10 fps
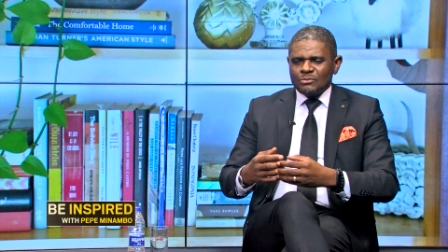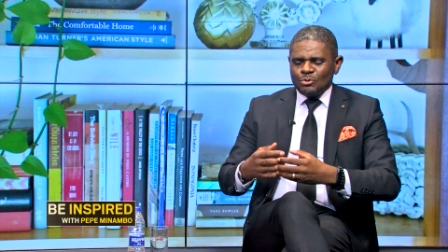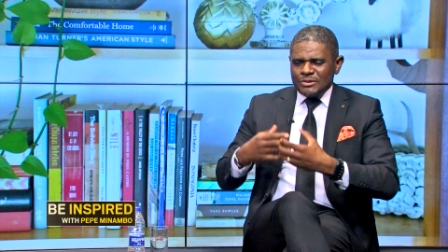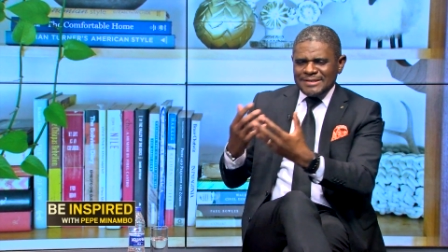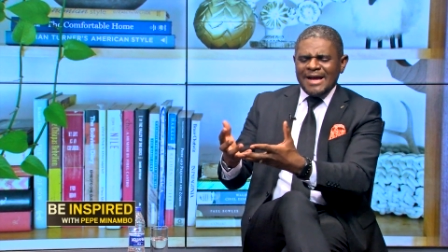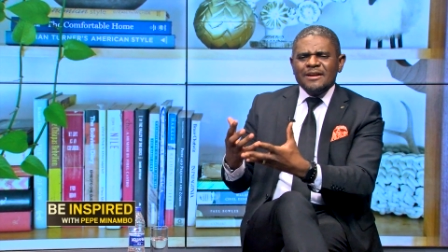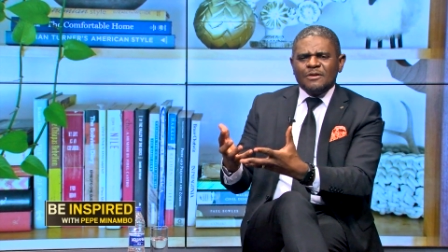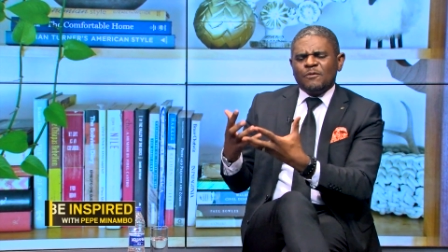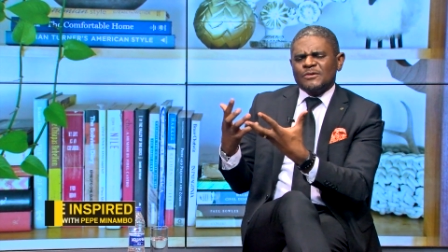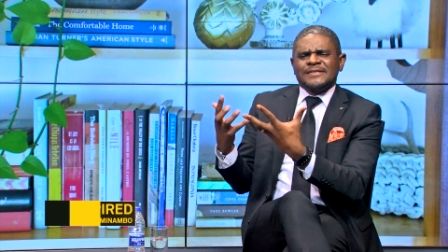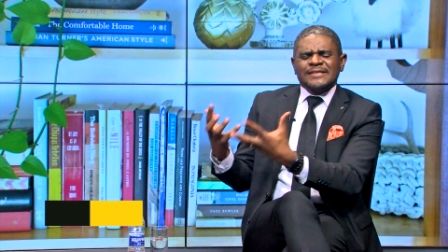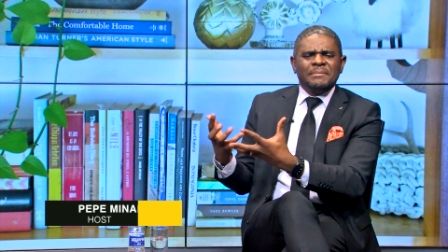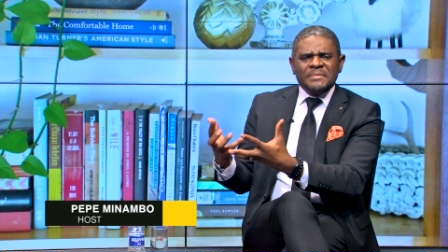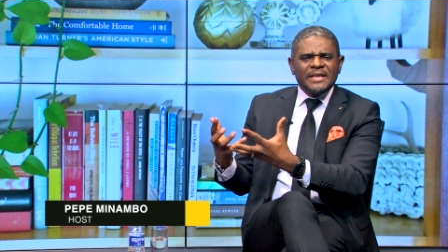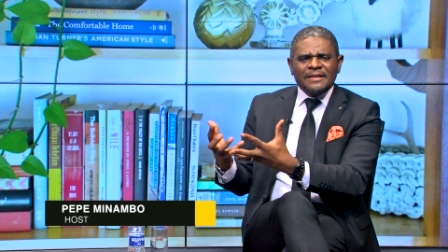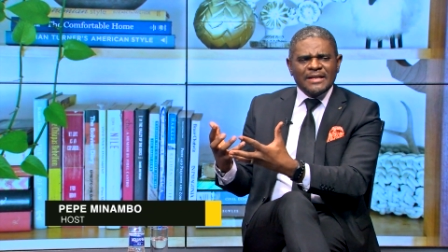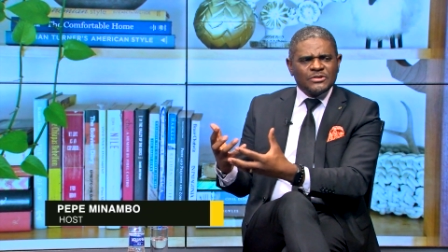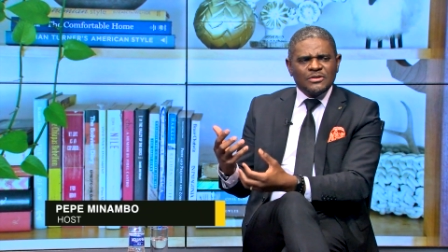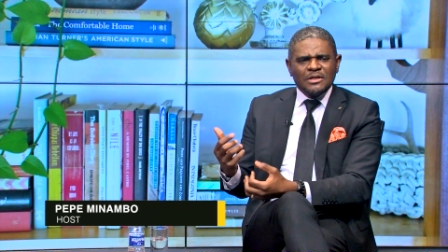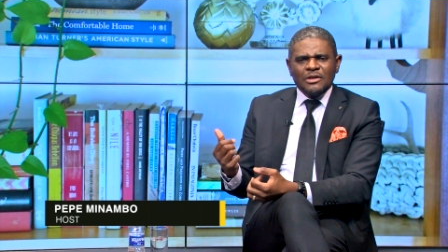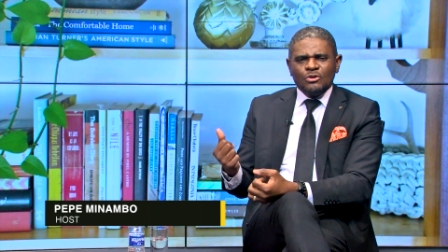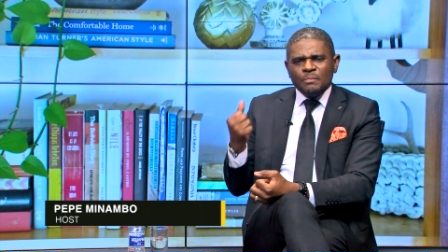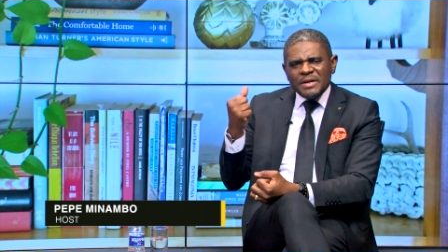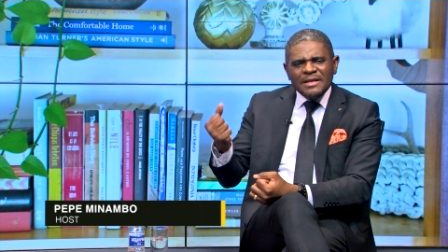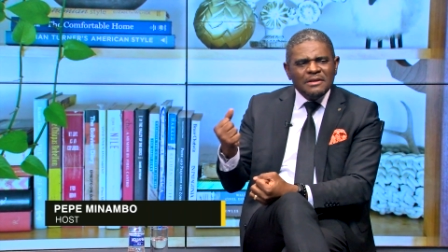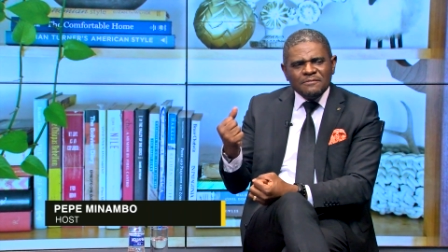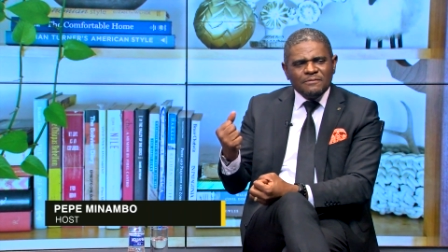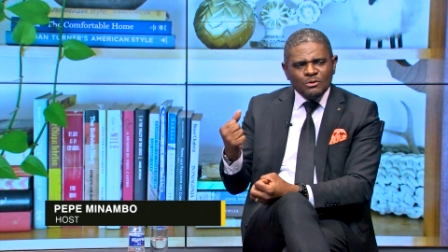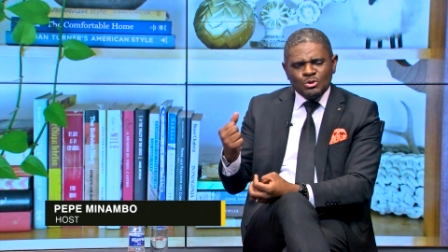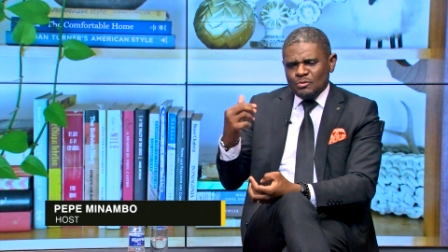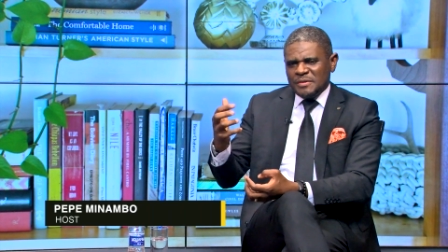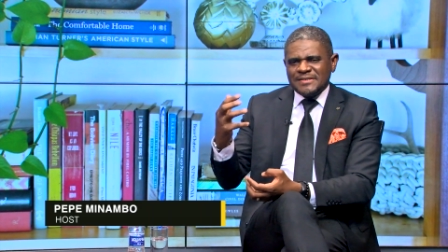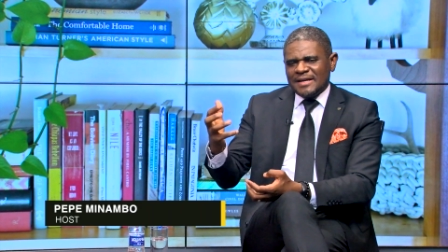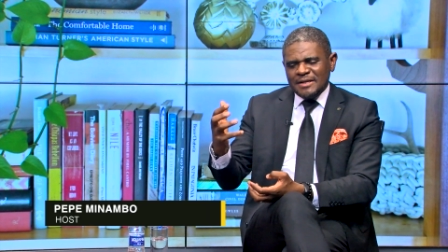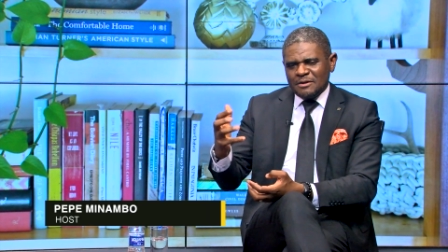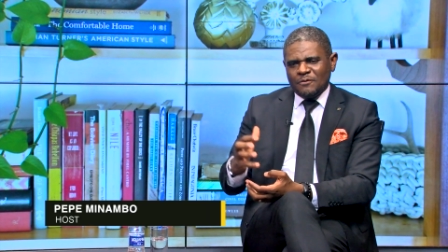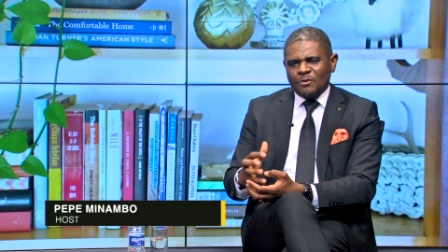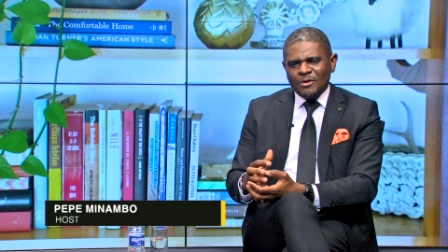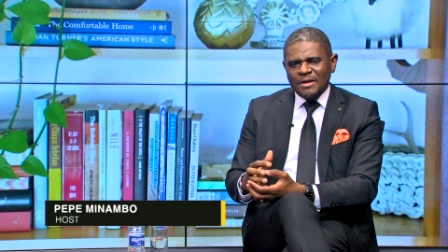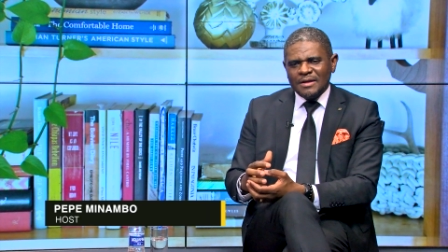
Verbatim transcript: to stand for something that you believe you should be standing for.